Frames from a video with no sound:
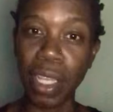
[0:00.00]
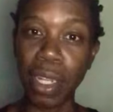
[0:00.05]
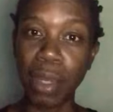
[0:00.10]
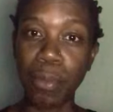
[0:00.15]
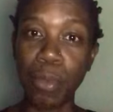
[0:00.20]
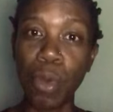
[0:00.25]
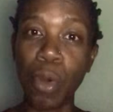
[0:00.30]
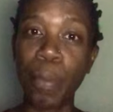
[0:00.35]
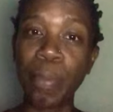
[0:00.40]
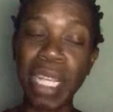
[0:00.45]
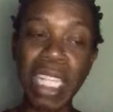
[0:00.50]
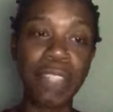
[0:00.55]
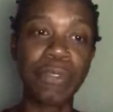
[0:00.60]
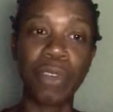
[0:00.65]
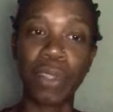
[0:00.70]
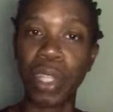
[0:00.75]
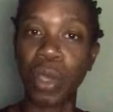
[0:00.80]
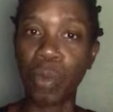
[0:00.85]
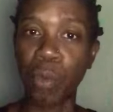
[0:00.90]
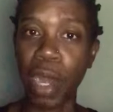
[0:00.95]
more
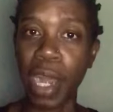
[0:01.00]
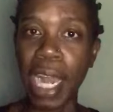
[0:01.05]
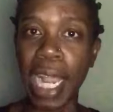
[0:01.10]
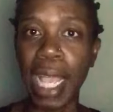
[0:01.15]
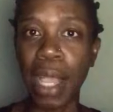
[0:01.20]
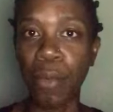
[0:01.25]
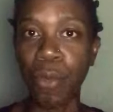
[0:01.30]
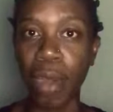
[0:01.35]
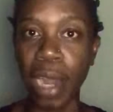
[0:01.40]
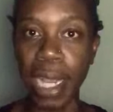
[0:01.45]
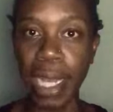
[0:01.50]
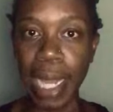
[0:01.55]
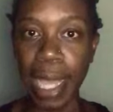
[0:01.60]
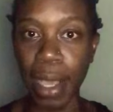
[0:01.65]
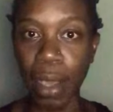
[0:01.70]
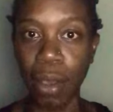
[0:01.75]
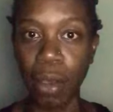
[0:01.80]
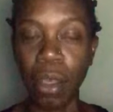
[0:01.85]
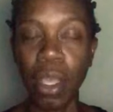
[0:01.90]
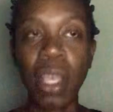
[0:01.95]
peaceful than where I am right
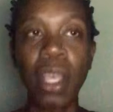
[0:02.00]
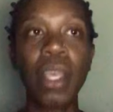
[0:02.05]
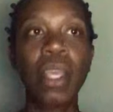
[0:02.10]
now.